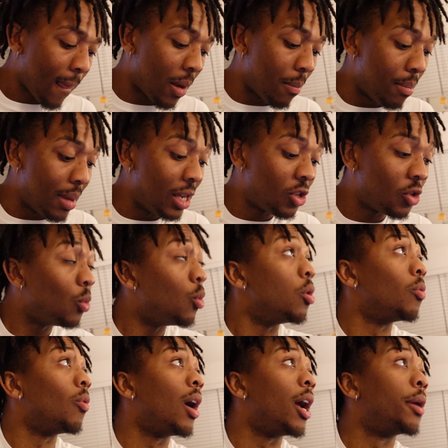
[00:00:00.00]
Me, Sue,
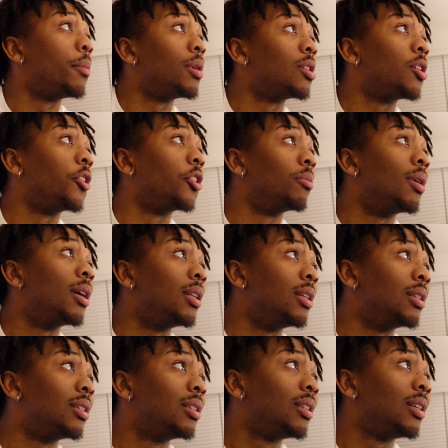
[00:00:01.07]
and Ryan been talking about
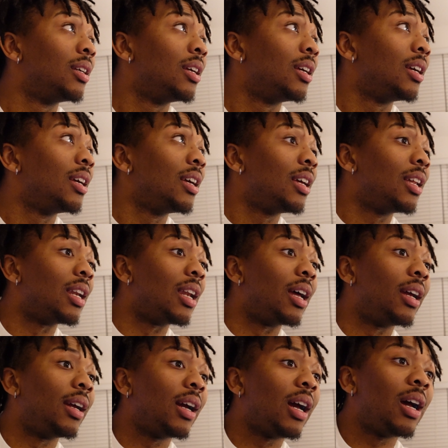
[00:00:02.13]
this.
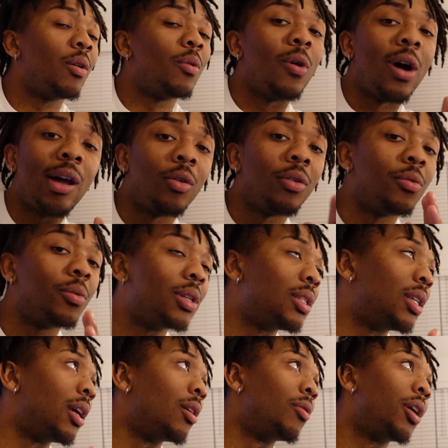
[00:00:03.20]
Like well, I don't even want to
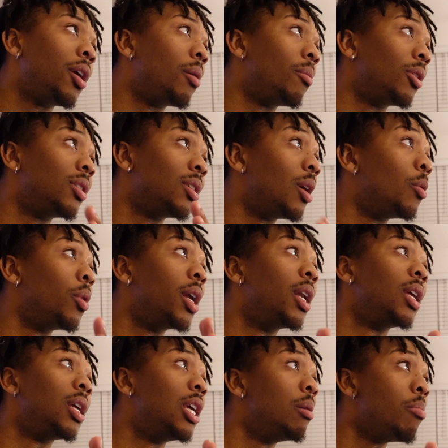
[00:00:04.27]
say it on camera because I want it
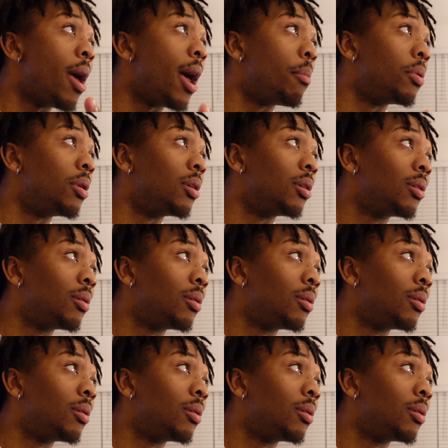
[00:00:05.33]
to keep happening.